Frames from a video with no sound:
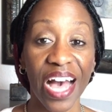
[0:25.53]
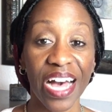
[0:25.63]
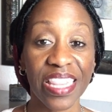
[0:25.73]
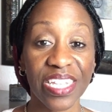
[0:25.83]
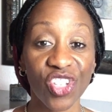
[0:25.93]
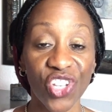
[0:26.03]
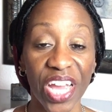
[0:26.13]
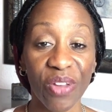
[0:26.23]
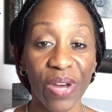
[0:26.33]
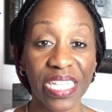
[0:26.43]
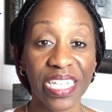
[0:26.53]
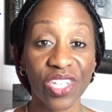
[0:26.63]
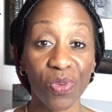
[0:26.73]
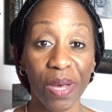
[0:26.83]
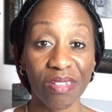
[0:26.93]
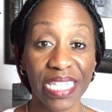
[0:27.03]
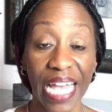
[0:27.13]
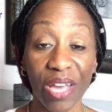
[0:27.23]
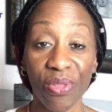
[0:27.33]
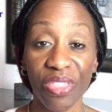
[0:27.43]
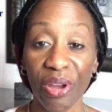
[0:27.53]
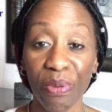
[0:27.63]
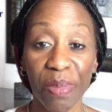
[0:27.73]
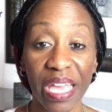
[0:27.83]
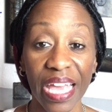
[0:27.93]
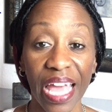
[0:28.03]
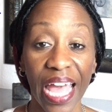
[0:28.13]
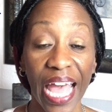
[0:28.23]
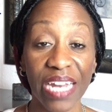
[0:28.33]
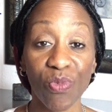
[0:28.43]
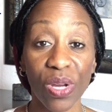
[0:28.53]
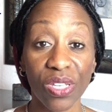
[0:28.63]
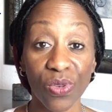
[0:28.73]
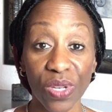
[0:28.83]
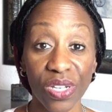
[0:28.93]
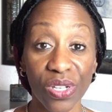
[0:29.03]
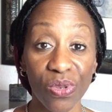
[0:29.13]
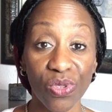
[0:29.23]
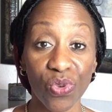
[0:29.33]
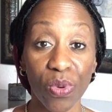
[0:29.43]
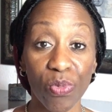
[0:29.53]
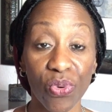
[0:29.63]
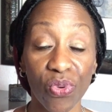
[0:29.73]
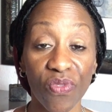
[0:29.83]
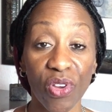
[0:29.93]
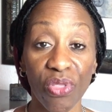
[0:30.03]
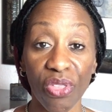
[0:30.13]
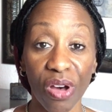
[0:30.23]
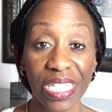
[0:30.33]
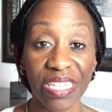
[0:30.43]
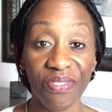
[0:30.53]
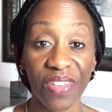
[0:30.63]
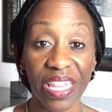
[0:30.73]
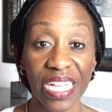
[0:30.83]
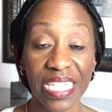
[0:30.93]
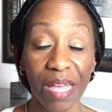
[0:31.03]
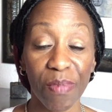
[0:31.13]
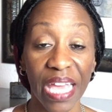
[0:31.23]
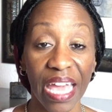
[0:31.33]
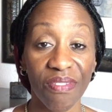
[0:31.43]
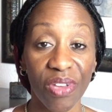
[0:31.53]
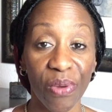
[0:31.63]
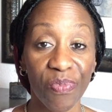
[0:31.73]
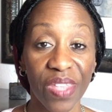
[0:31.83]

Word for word: On this channel, I teach about psychotherapy and what you can do to improve your thoughts, feelings, and behavior.